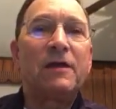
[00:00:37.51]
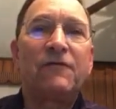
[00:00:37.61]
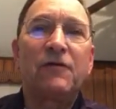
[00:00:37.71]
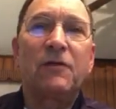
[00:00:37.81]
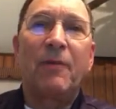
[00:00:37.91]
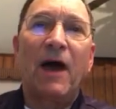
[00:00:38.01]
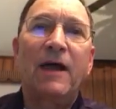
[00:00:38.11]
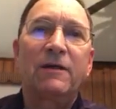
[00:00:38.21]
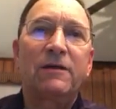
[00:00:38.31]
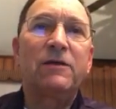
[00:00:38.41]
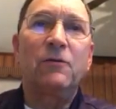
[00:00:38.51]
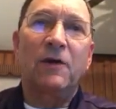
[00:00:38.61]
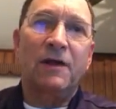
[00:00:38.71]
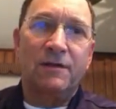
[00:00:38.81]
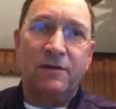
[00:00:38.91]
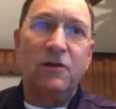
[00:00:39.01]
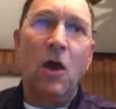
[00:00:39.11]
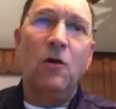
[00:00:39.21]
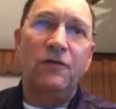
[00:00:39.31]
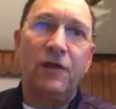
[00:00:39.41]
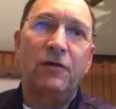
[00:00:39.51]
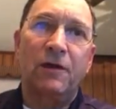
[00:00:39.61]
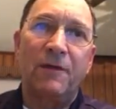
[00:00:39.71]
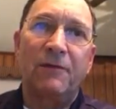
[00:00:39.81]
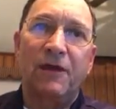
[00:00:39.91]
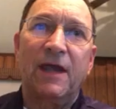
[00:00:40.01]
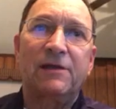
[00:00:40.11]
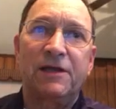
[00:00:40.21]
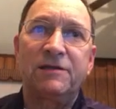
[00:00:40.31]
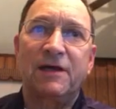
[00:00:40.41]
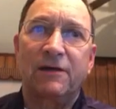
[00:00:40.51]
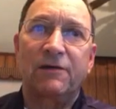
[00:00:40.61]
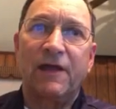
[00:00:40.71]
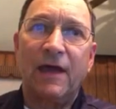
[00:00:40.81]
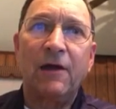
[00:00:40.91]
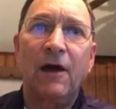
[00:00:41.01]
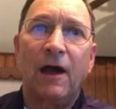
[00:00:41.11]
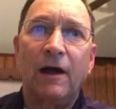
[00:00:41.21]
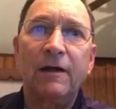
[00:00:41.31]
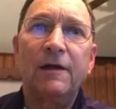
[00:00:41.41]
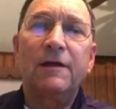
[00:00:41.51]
If you're the buyer, you want to know that you're going to be able to get clean title of that car.